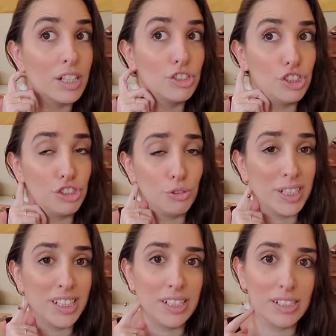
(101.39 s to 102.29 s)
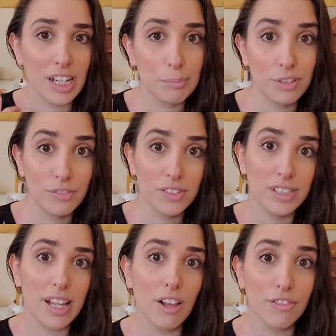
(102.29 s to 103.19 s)
to do any type of
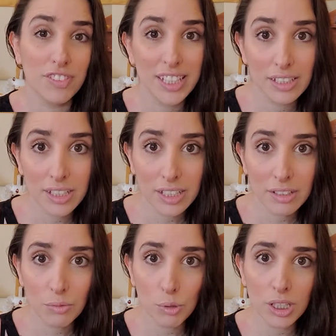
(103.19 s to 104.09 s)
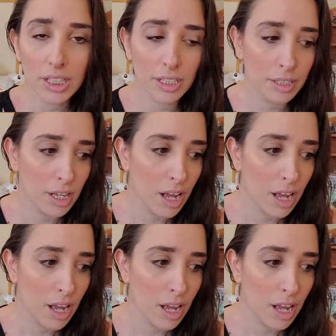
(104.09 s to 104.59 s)
self-healing work,